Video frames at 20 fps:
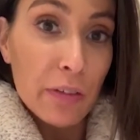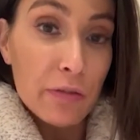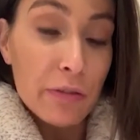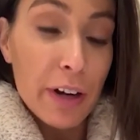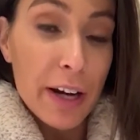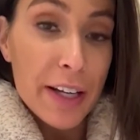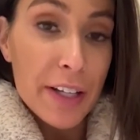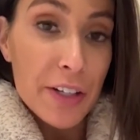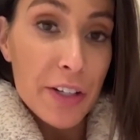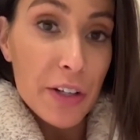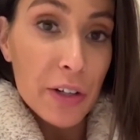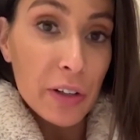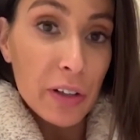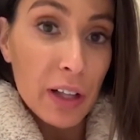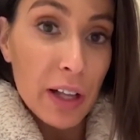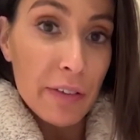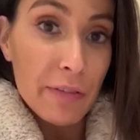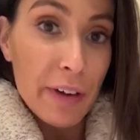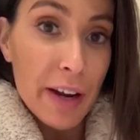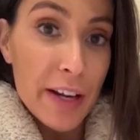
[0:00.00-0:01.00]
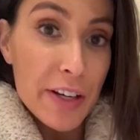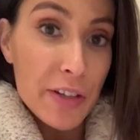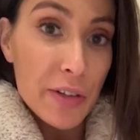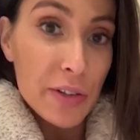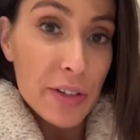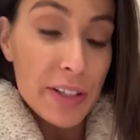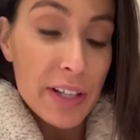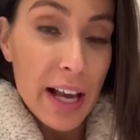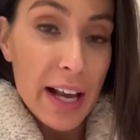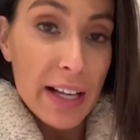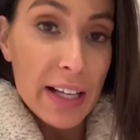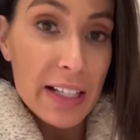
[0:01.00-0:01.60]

Rachel at Rachel Stagg